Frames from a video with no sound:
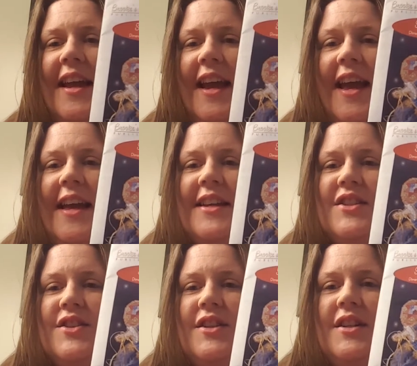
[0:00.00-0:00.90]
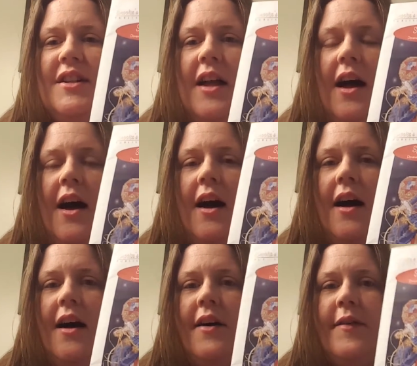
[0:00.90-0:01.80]
Angel
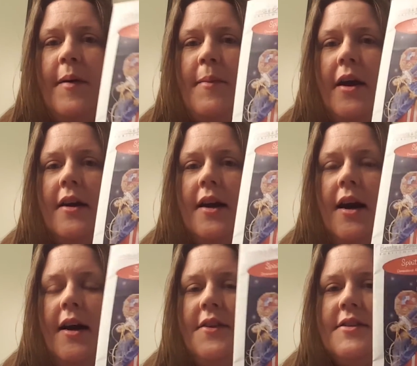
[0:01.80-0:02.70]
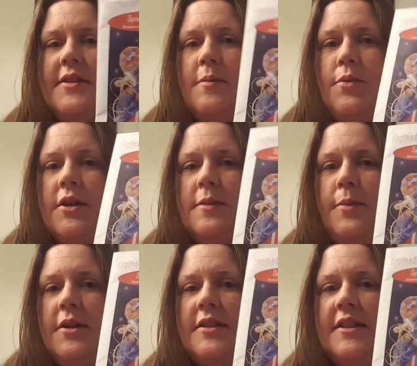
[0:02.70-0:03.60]
of America. This is a Brooks
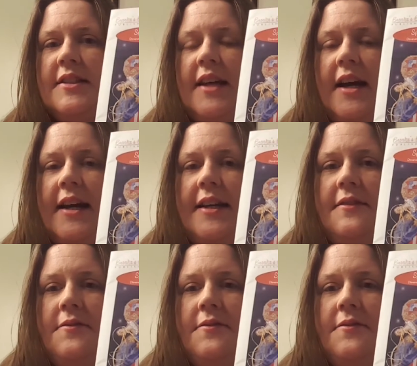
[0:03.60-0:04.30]
Books design.